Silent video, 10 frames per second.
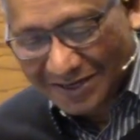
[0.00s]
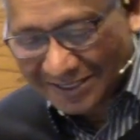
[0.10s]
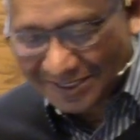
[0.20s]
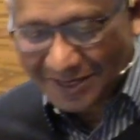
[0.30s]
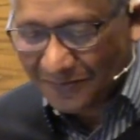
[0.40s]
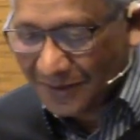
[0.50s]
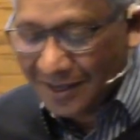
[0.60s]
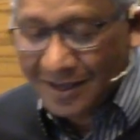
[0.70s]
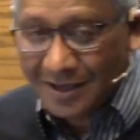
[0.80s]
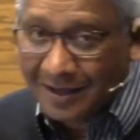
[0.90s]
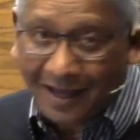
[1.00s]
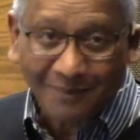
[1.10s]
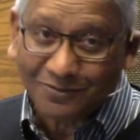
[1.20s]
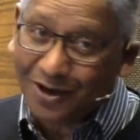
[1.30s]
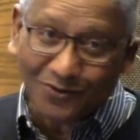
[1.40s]
He said,
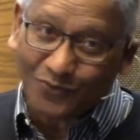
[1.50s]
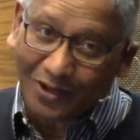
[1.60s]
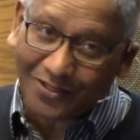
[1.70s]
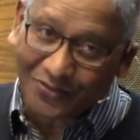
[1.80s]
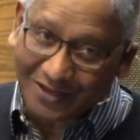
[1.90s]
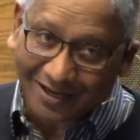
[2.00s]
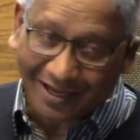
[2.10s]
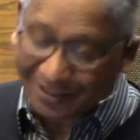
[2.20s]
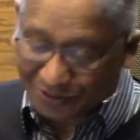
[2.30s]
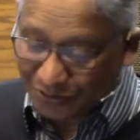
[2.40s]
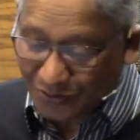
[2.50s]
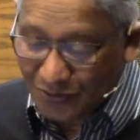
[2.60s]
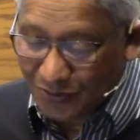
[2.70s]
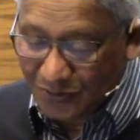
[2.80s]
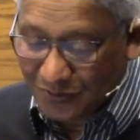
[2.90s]
"I'm not wealthy like
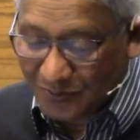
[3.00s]
Jerome.